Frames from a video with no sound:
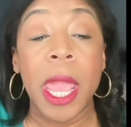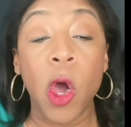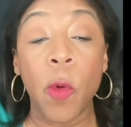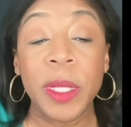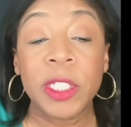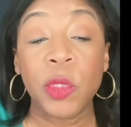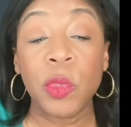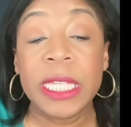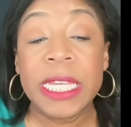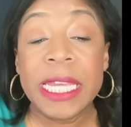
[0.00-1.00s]
helping to
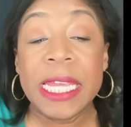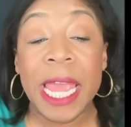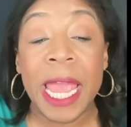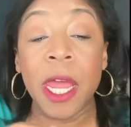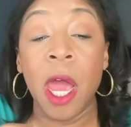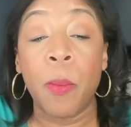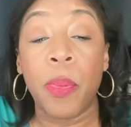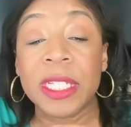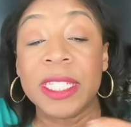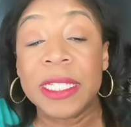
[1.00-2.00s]
lead an
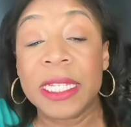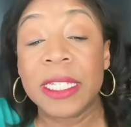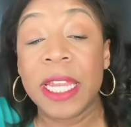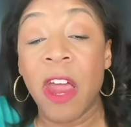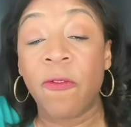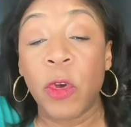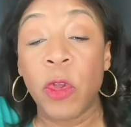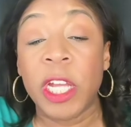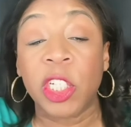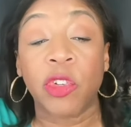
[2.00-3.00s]
unprecedented
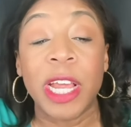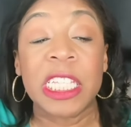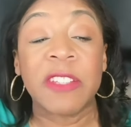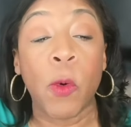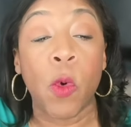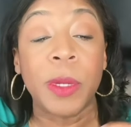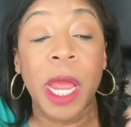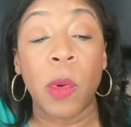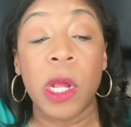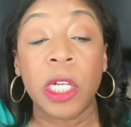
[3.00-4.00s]
effort that transformed
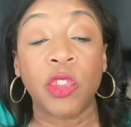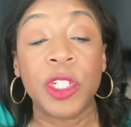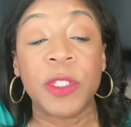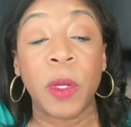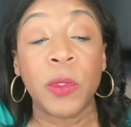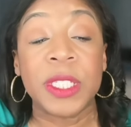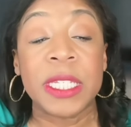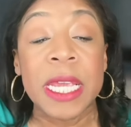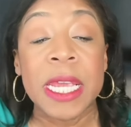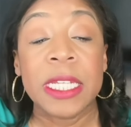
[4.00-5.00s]
our country's
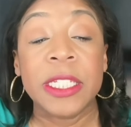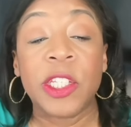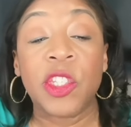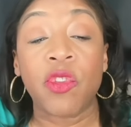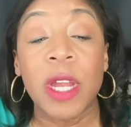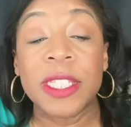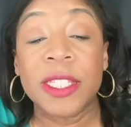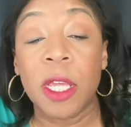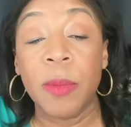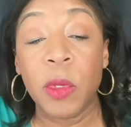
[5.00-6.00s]
most
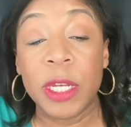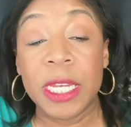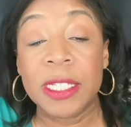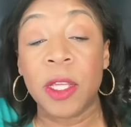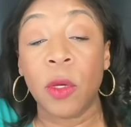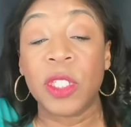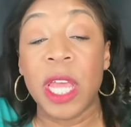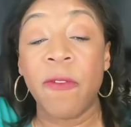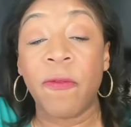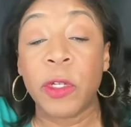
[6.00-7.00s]
distressed communities. Those
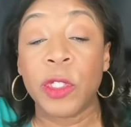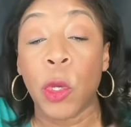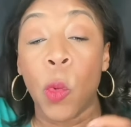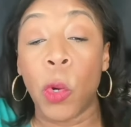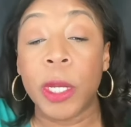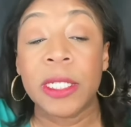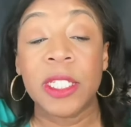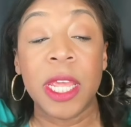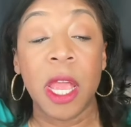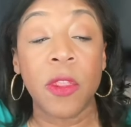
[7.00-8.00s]
efforts, working
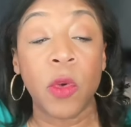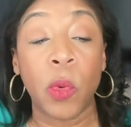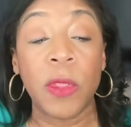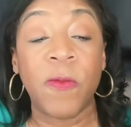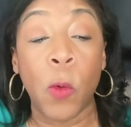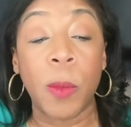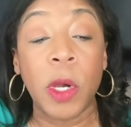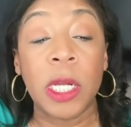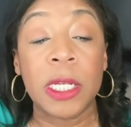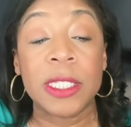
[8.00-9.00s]
together with
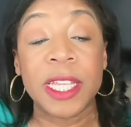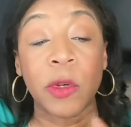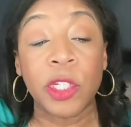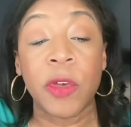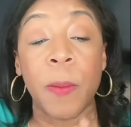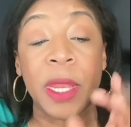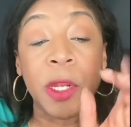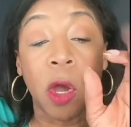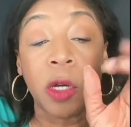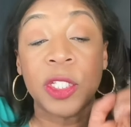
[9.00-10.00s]
former HUD Secretary
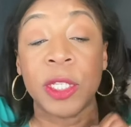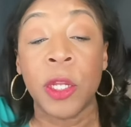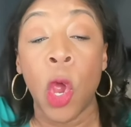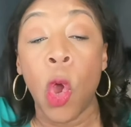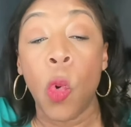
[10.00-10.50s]
Ben Carson,